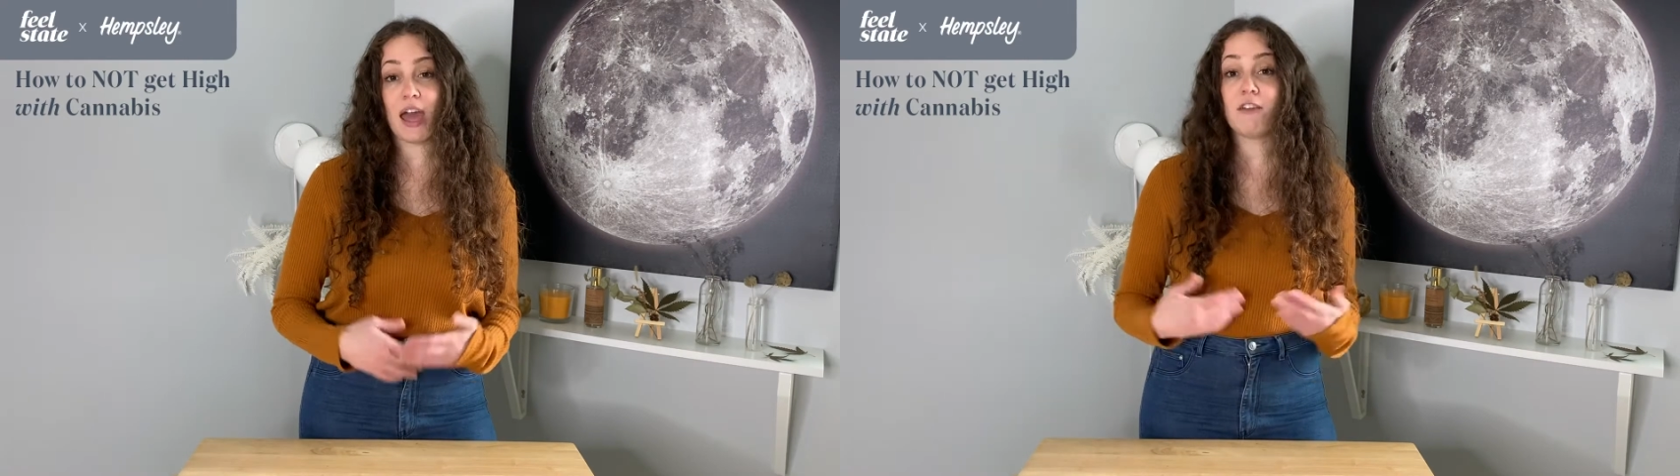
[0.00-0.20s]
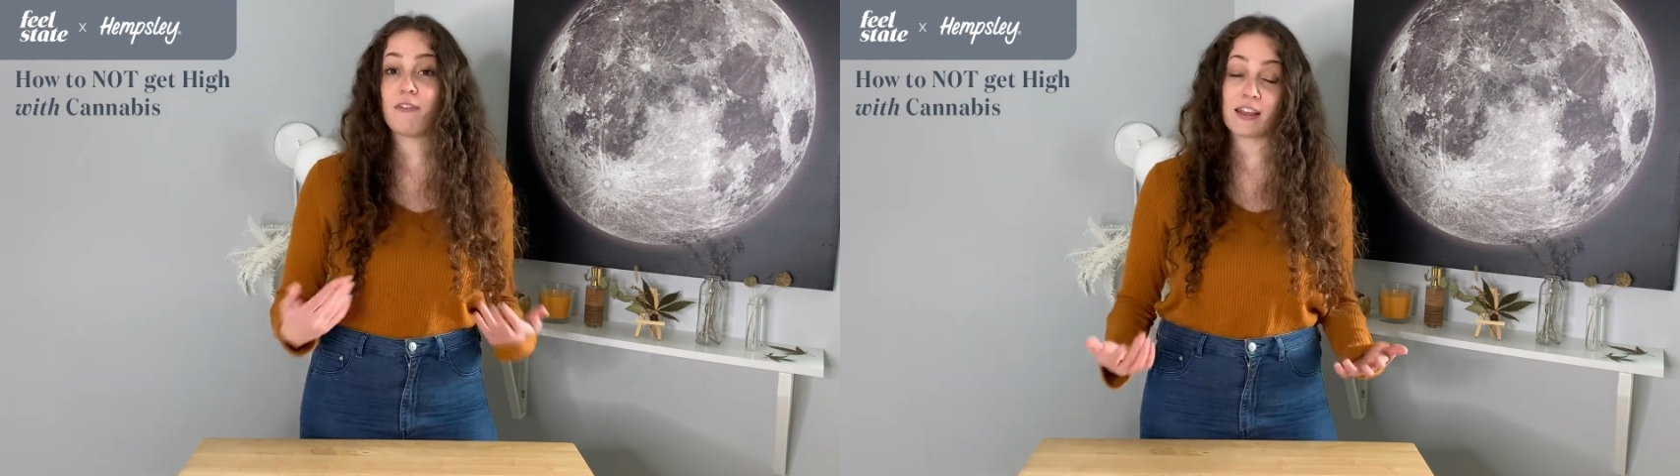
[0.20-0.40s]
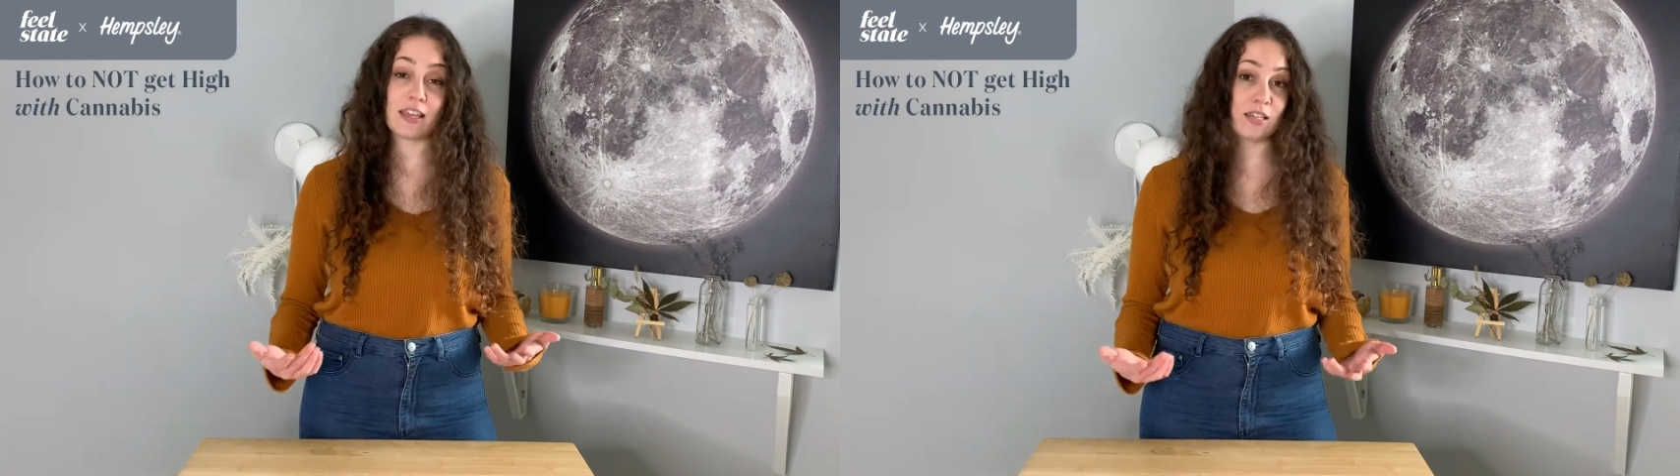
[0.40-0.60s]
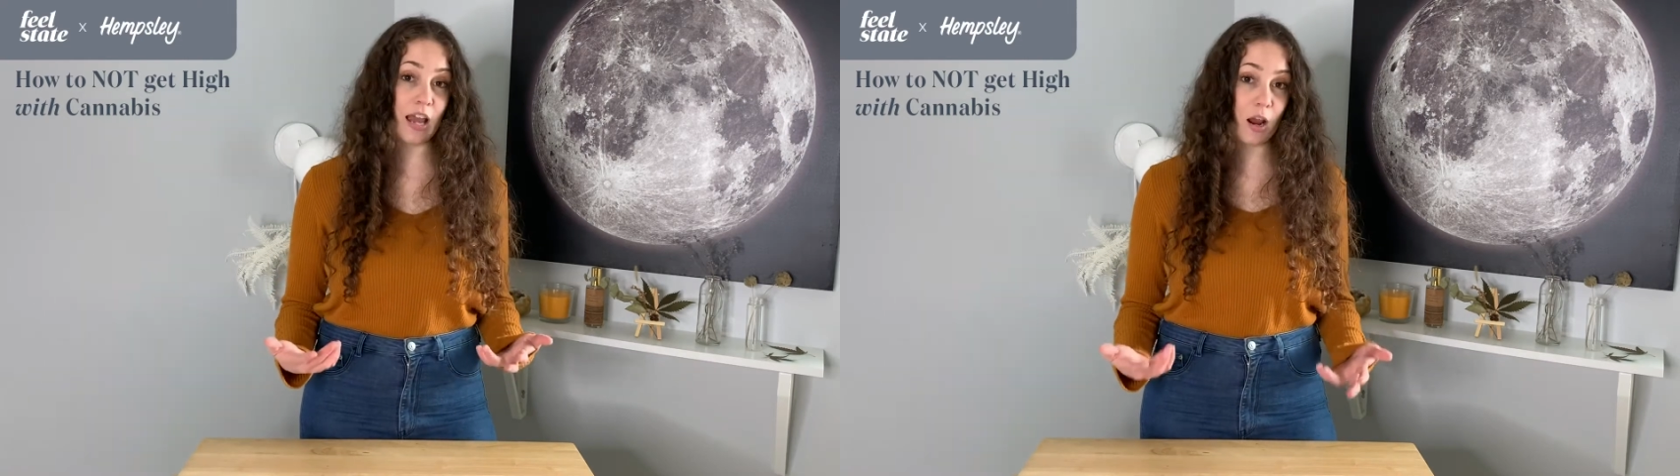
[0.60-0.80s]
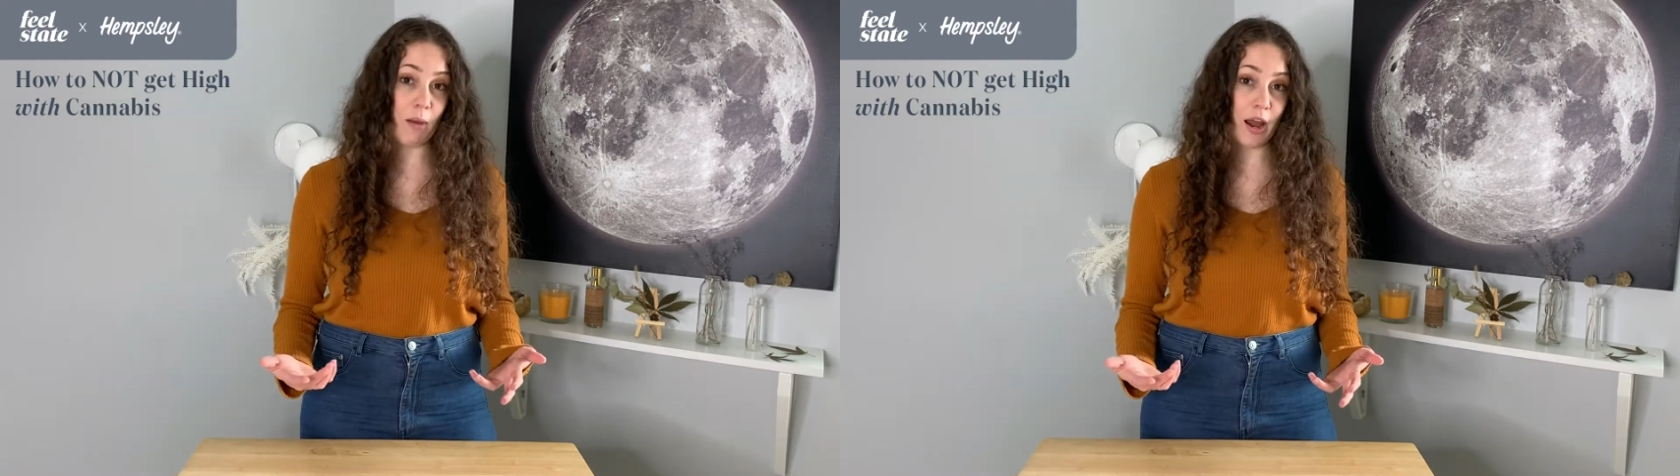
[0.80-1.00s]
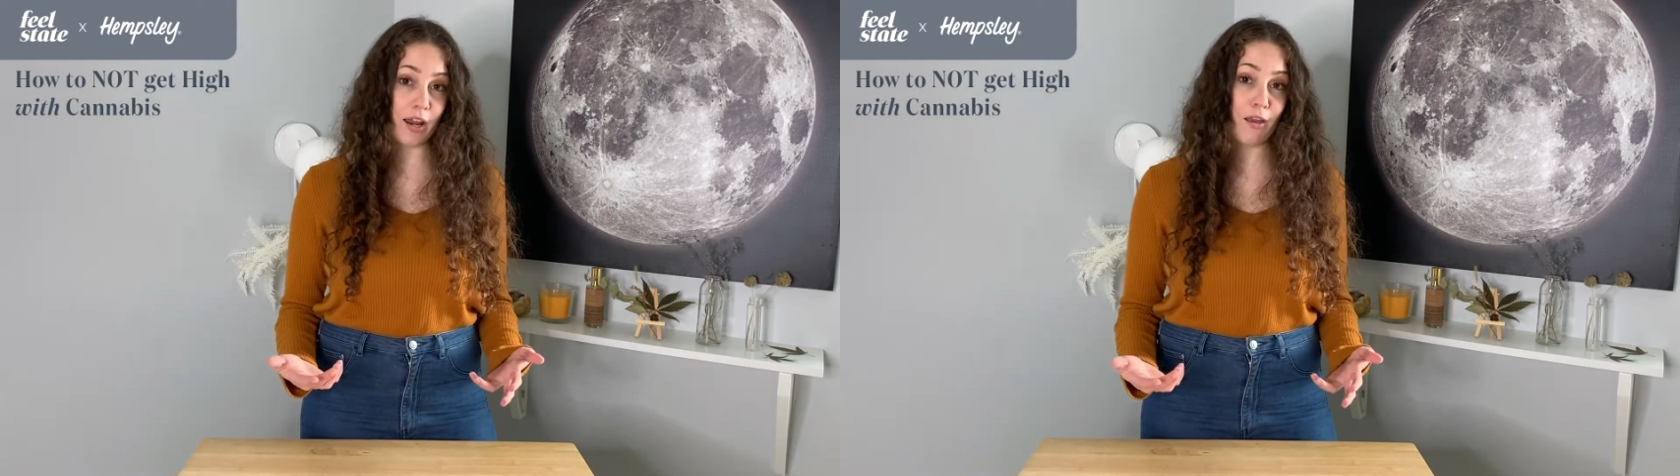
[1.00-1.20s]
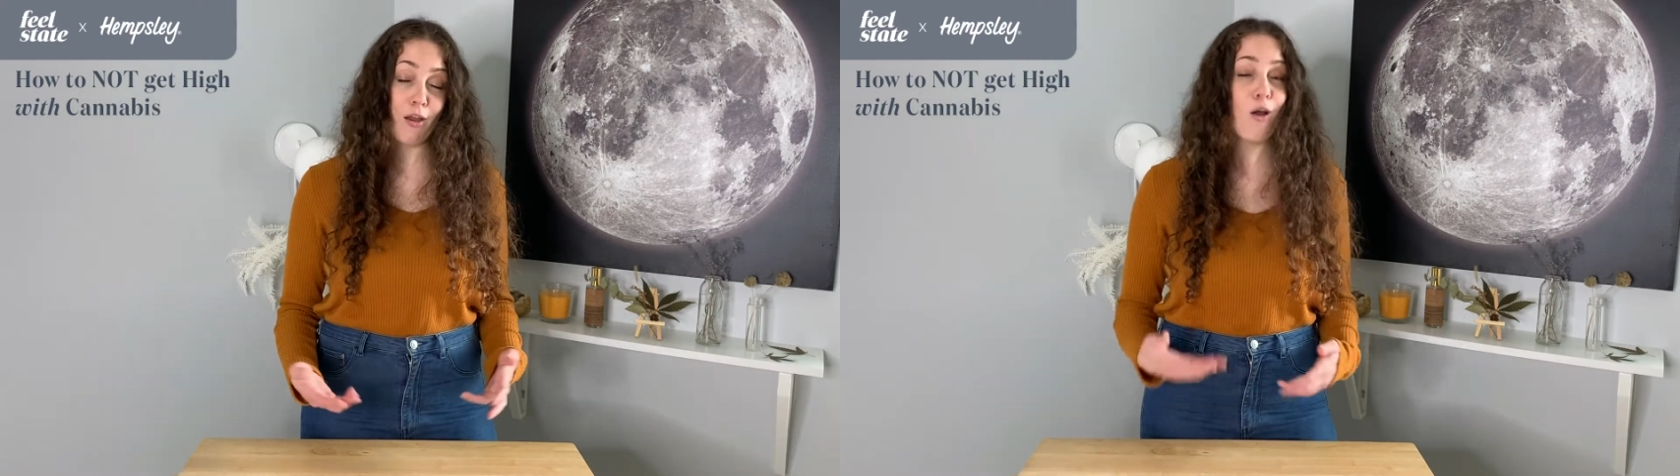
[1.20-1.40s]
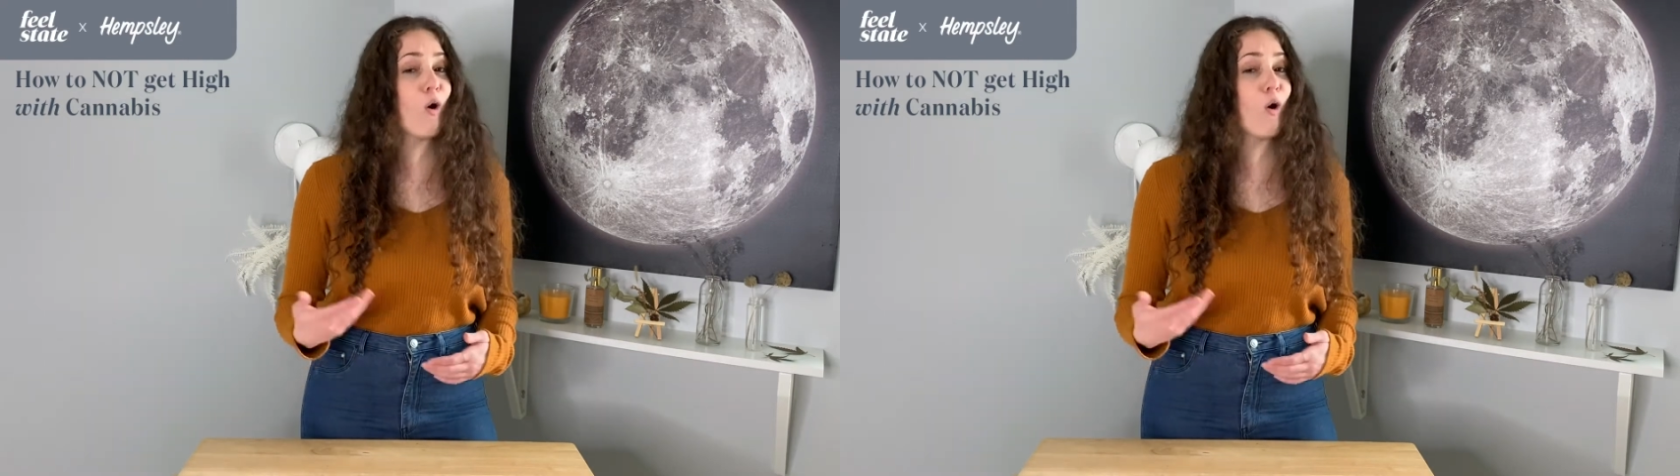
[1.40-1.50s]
and affect the entire body,